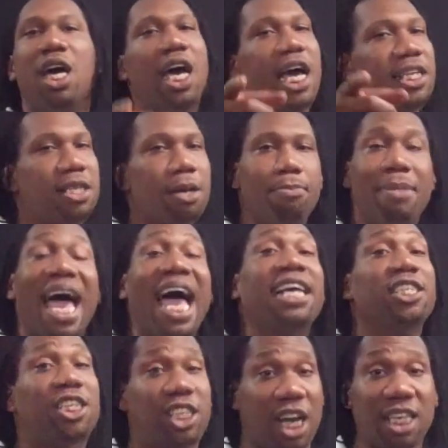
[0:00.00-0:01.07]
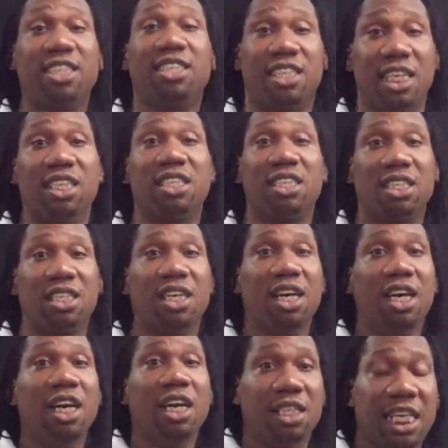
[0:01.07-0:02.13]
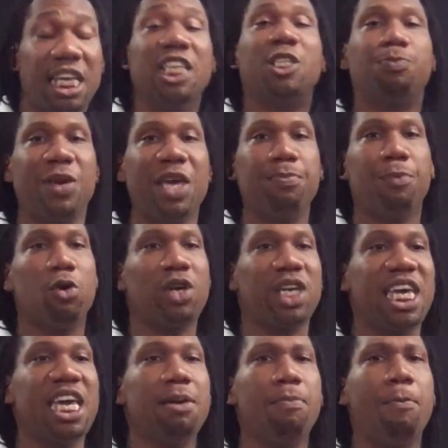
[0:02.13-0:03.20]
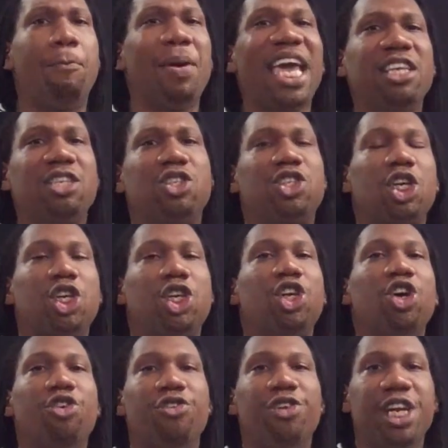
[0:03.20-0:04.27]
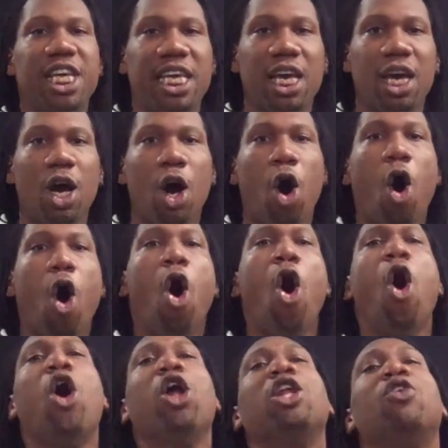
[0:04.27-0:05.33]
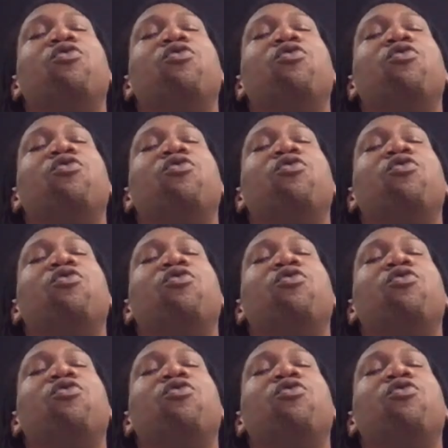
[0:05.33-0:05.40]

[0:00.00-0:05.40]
and demand justice. These people keep big security all